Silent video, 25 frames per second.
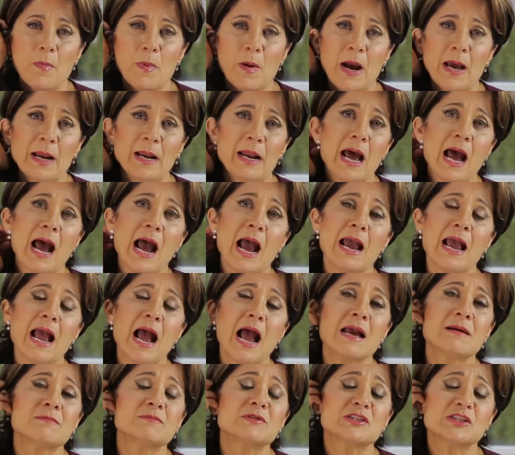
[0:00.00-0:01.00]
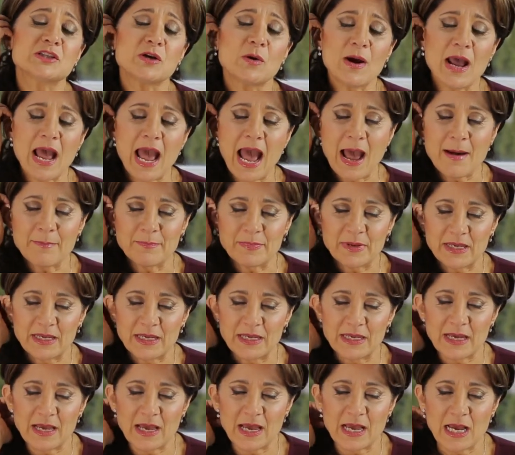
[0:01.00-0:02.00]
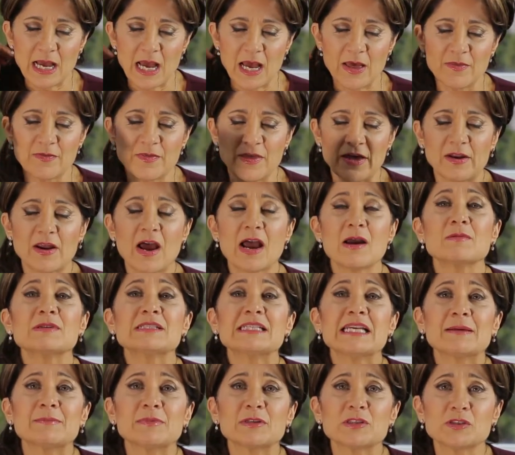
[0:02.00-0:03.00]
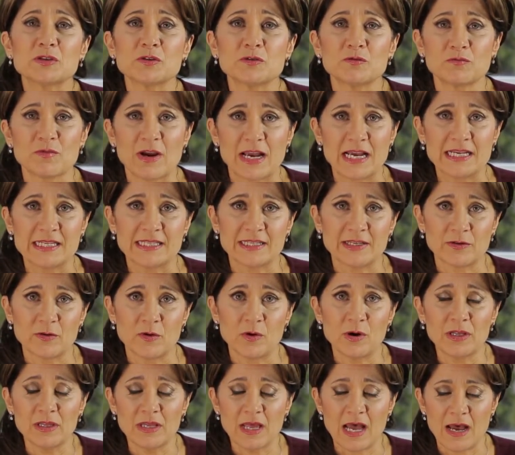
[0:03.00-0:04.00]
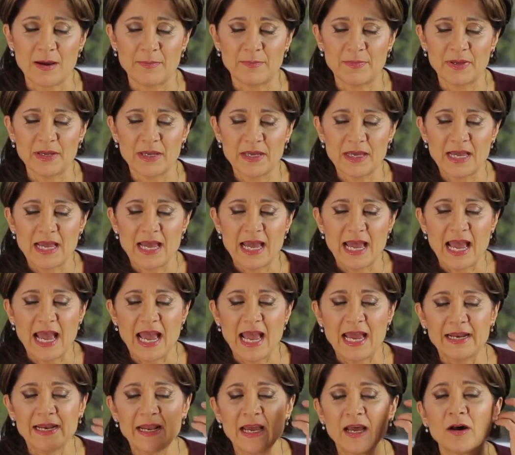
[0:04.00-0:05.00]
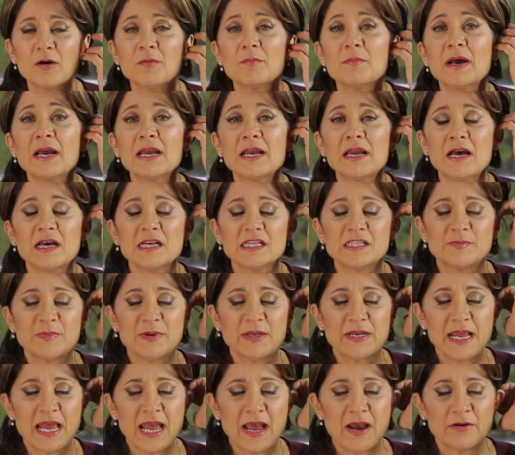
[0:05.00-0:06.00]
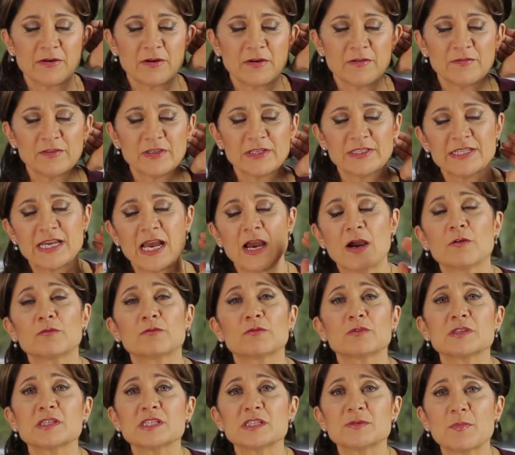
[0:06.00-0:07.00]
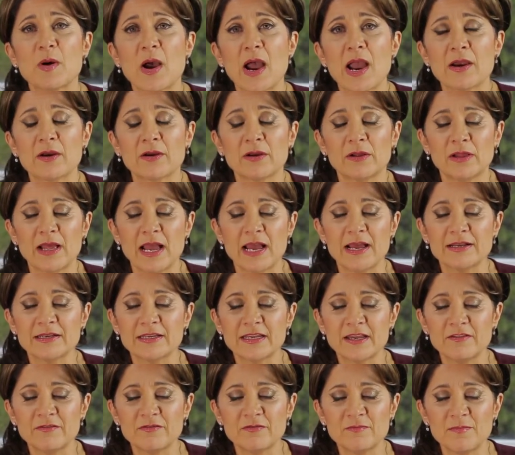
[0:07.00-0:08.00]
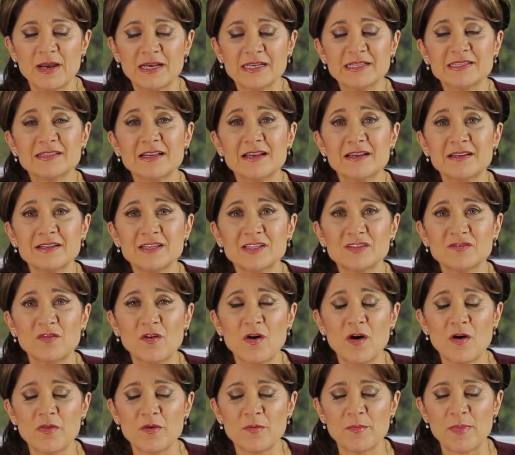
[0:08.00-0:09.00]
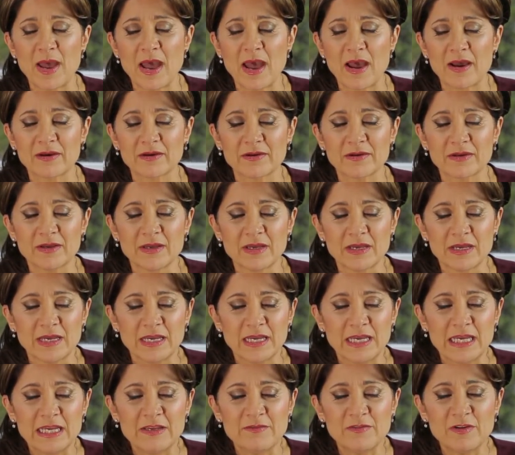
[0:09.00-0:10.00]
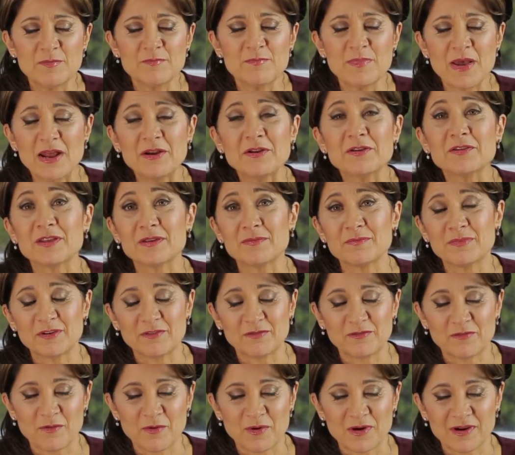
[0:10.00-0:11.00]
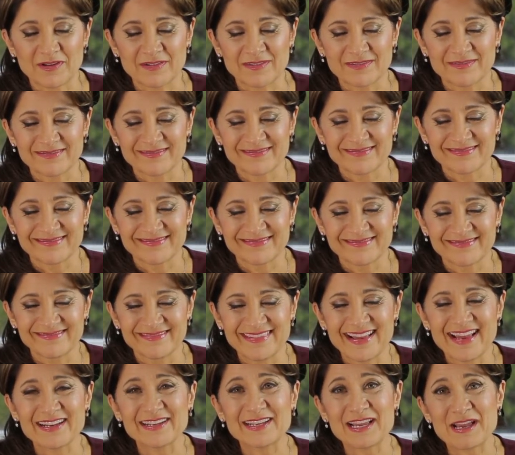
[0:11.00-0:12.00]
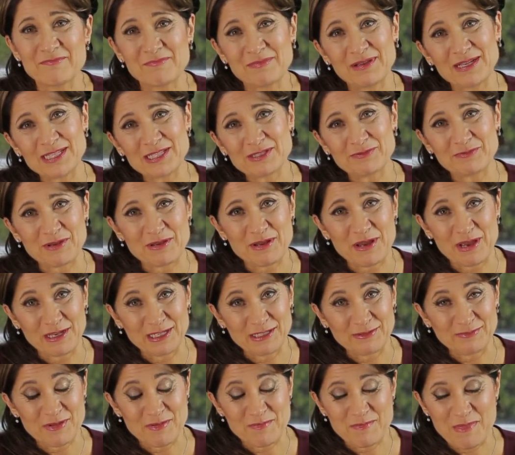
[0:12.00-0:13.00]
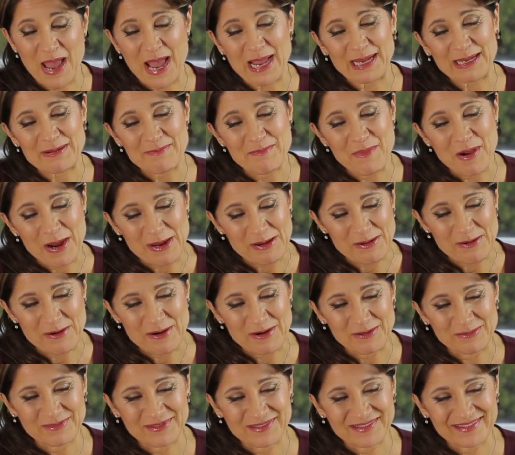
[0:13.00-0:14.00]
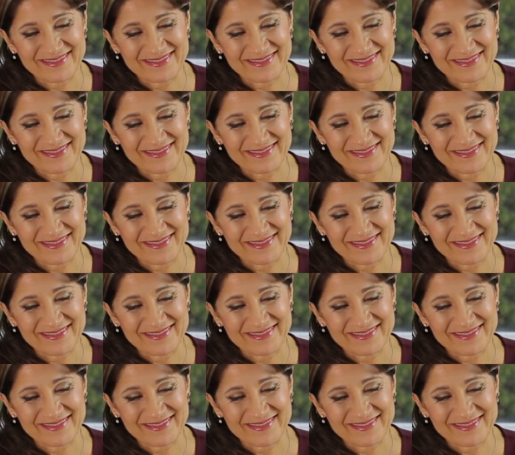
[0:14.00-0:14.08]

But I, I'm so happy that I was able to raise it all up and help my husband out of the downward spiral and give my son his father back, even better than before, and get my sweet husband back in my arms.